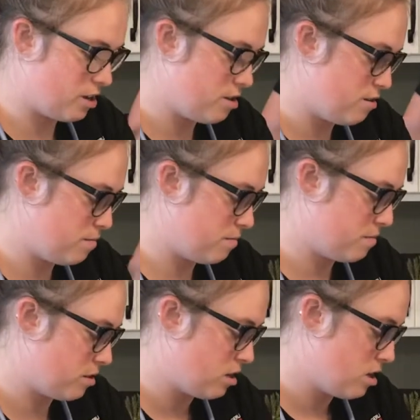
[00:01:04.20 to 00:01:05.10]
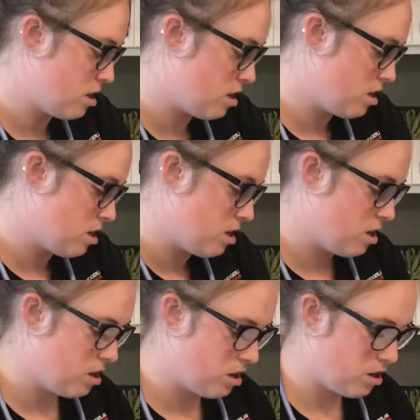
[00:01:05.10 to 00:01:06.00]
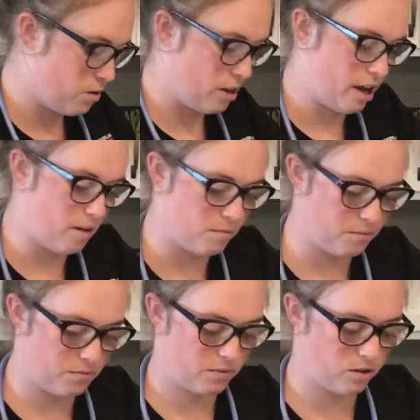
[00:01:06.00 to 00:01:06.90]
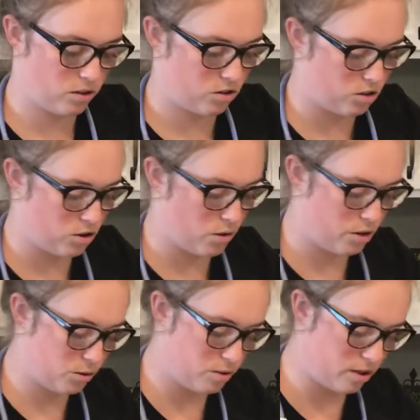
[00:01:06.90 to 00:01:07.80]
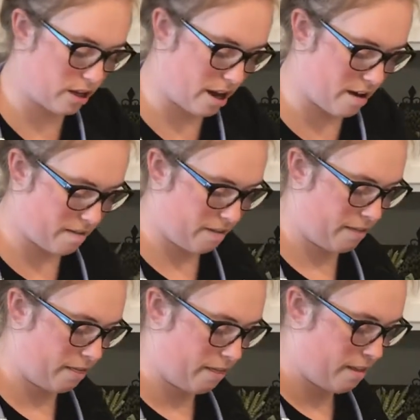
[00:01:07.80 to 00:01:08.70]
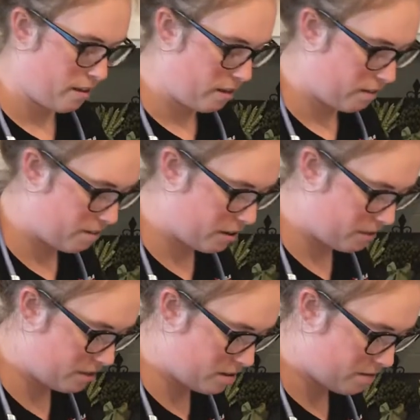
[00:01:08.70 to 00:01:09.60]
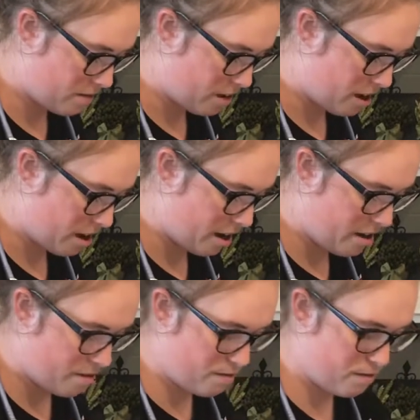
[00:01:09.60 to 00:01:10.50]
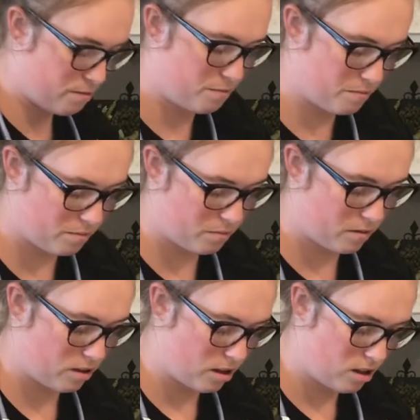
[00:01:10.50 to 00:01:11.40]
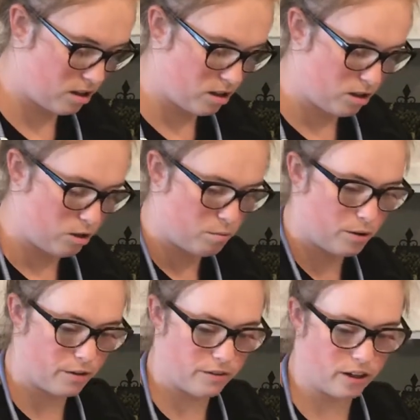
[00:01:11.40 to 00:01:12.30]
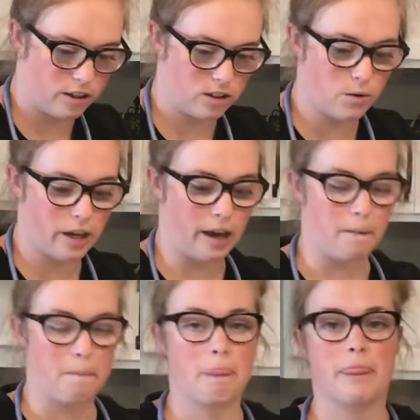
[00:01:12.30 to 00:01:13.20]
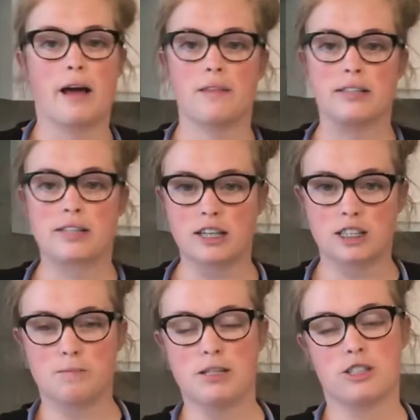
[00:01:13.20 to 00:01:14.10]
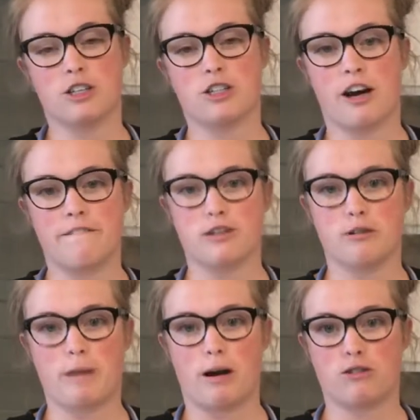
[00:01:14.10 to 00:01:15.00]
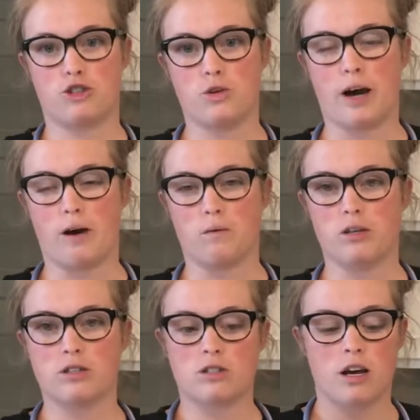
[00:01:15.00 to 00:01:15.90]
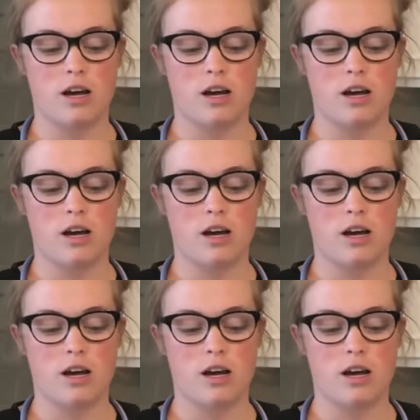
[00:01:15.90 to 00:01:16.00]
you. Okay, so this was at 55. Perfect. Okay, now the suction's been turned off for about 2 hours